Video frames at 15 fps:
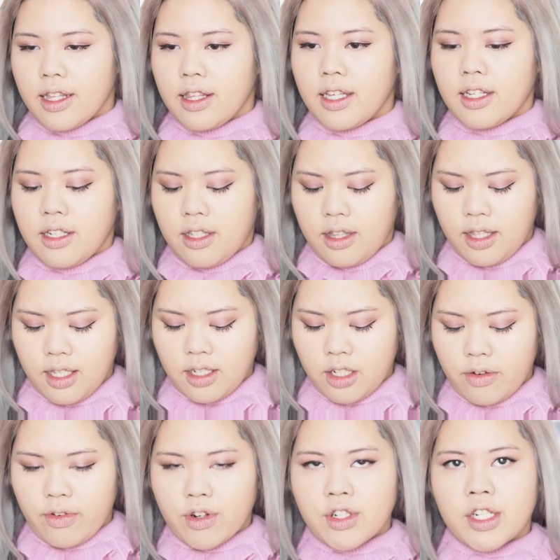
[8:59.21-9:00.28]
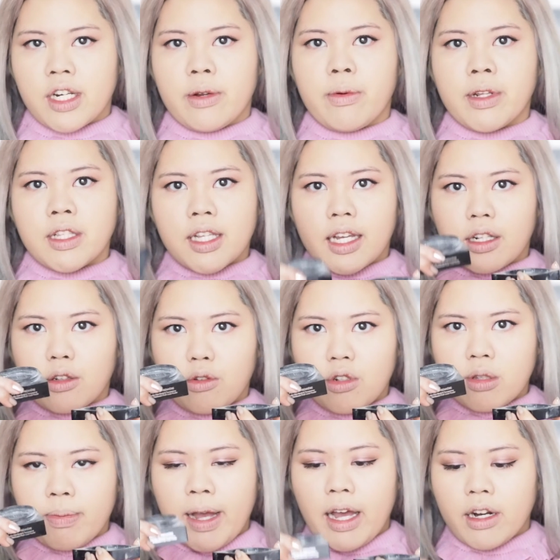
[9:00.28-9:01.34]
the Givenchy one's like
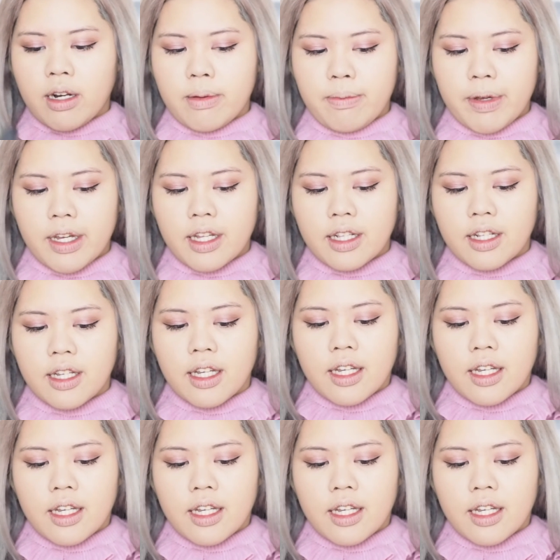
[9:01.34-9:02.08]
loose powder, but